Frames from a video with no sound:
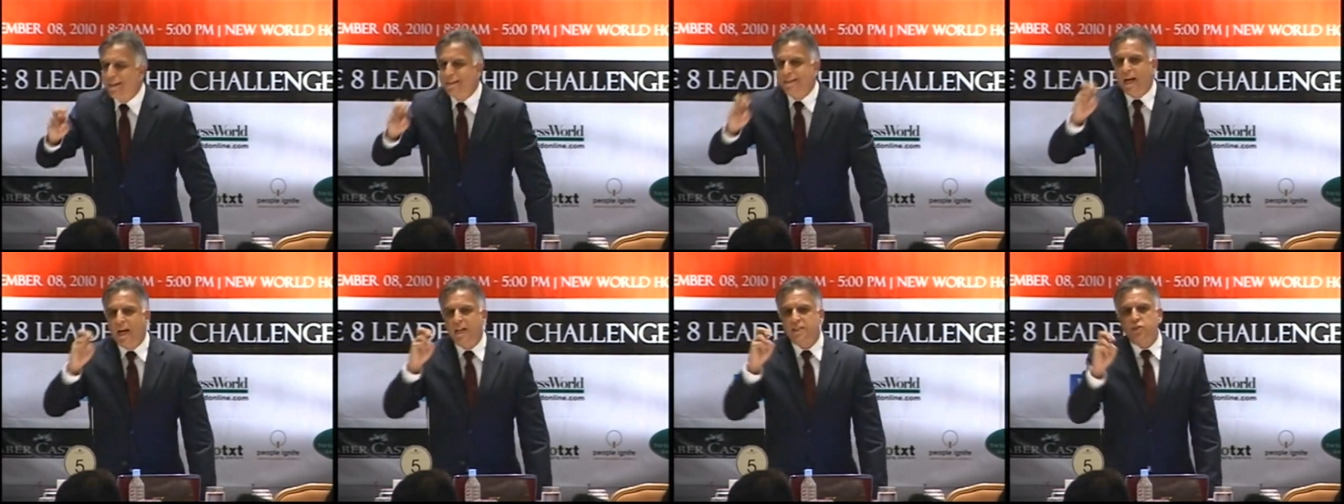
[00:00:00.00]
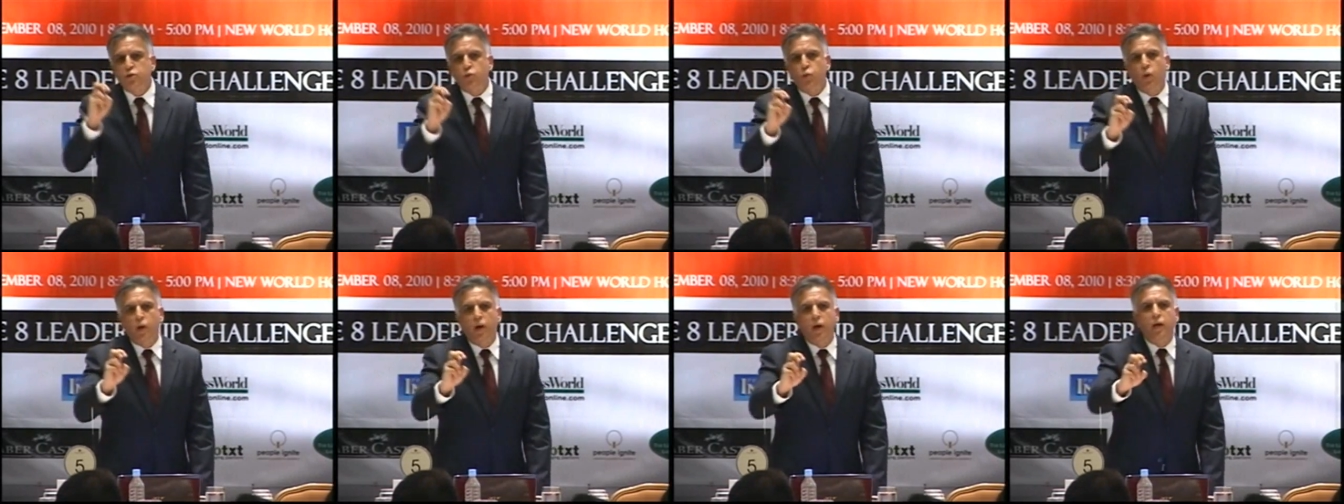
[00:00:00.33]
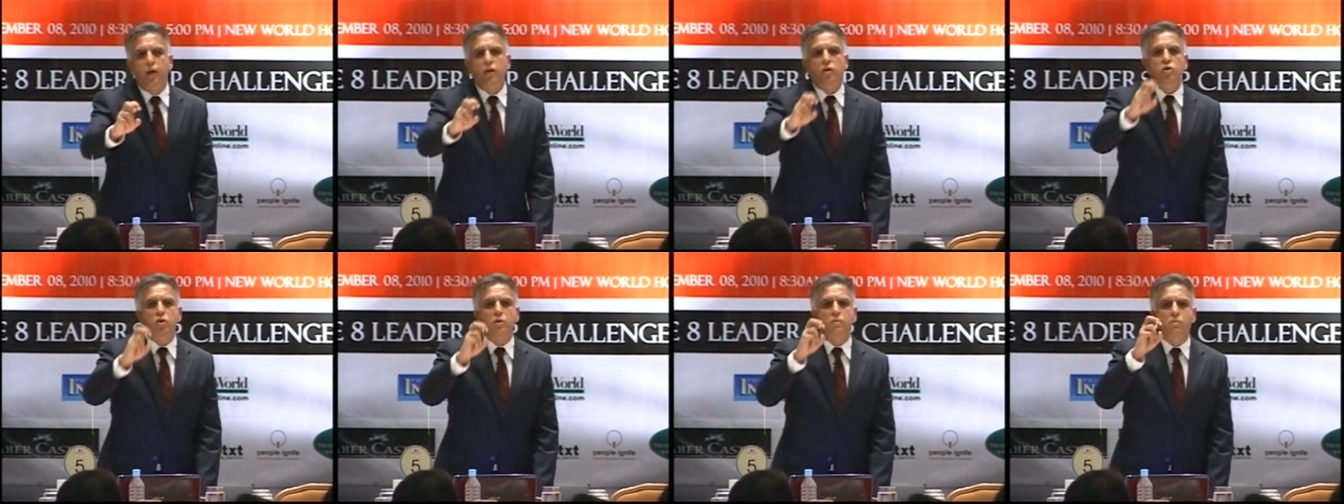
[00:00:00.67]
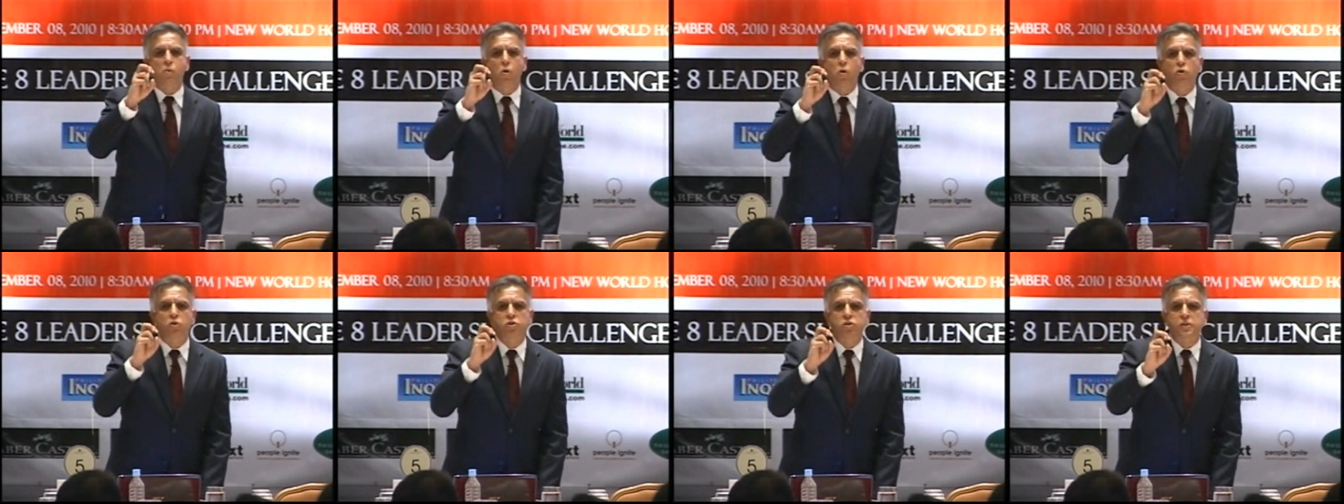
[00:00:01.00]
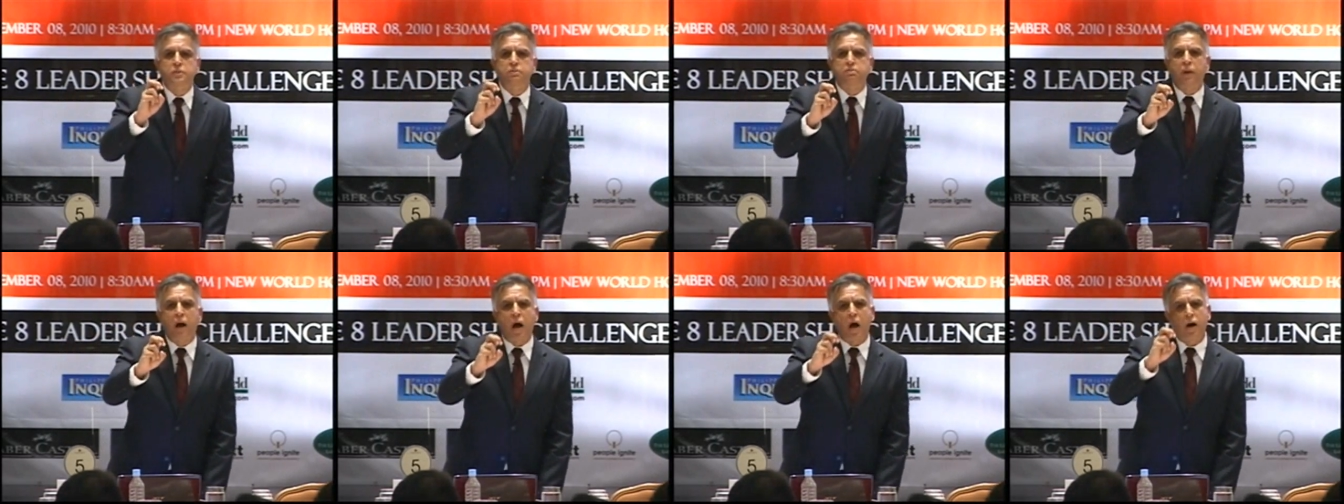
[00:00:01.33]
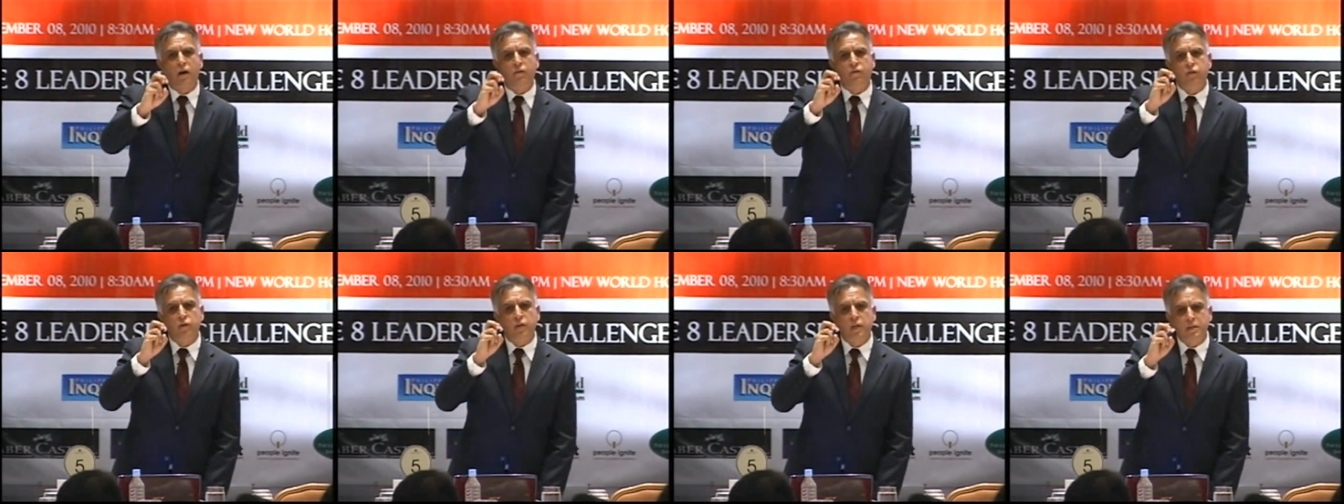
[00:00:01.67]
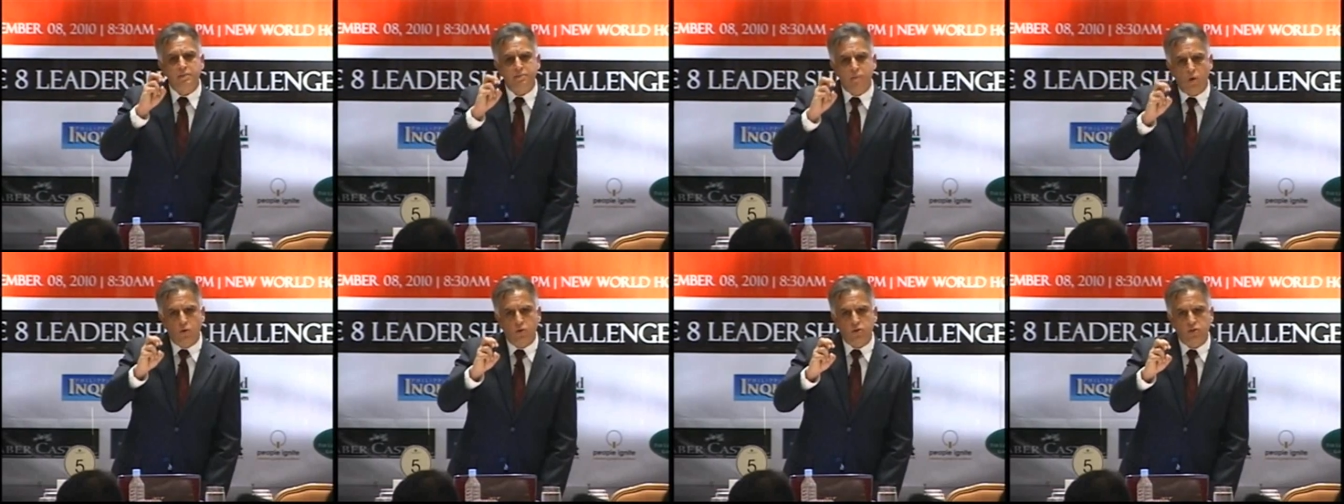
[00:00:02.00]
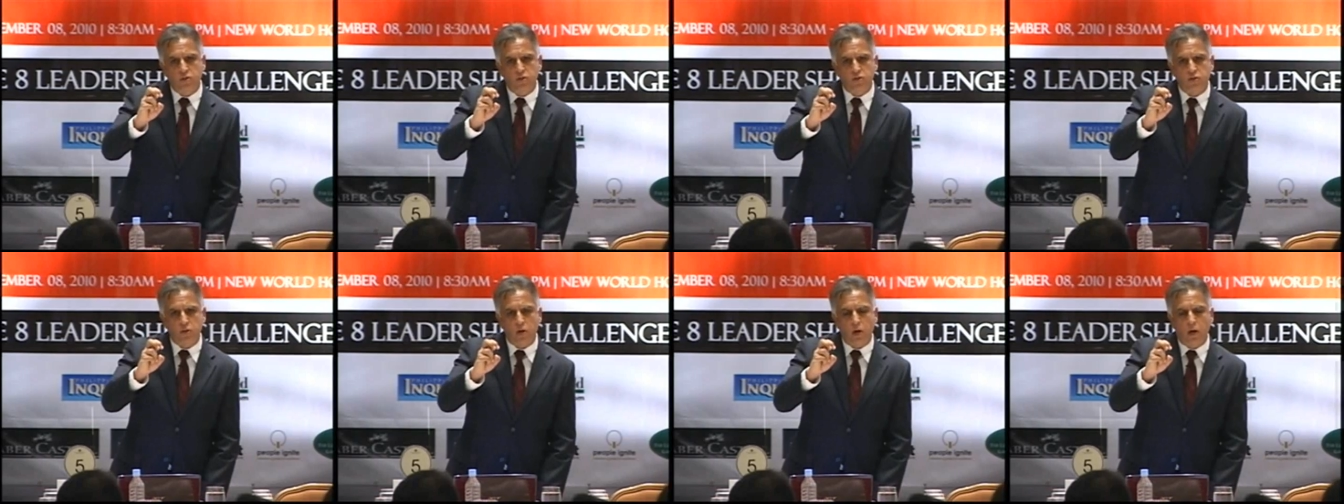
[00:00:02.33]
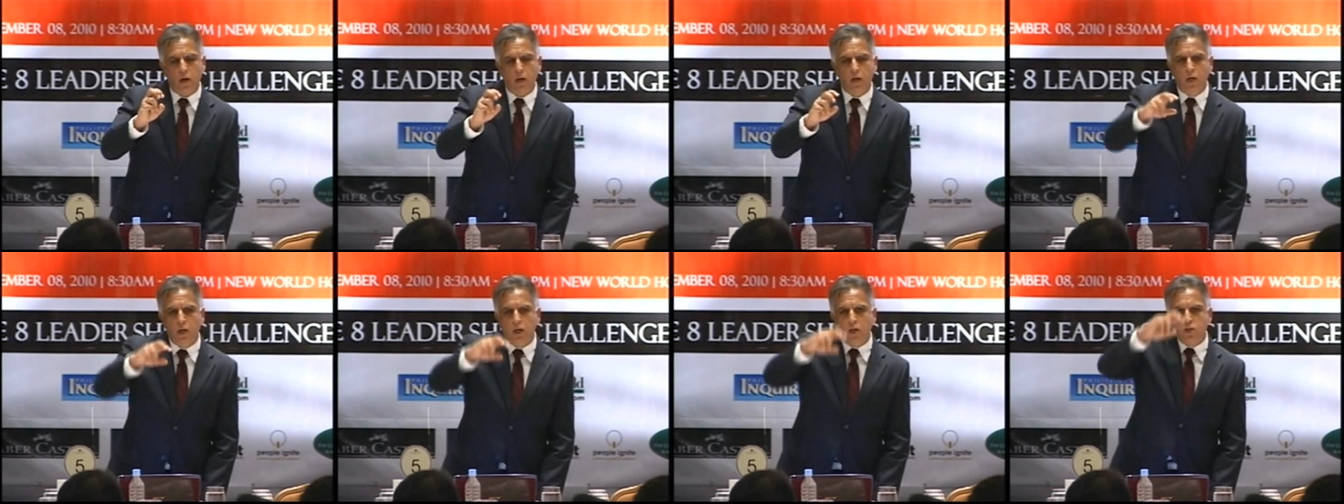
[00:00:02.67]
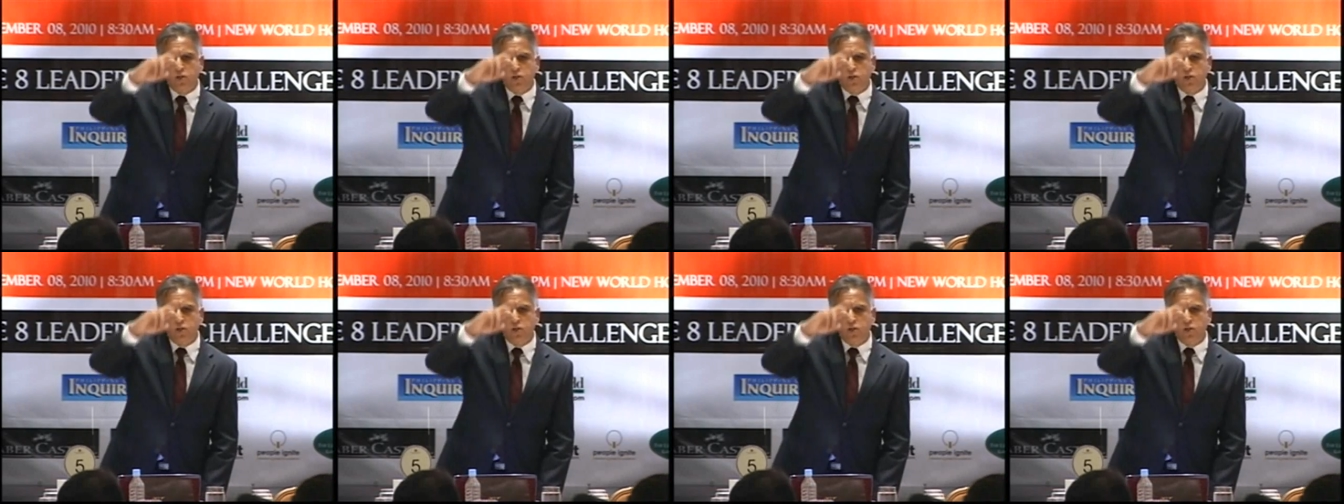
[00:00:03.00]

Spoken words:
That's where your most powerful emotions are.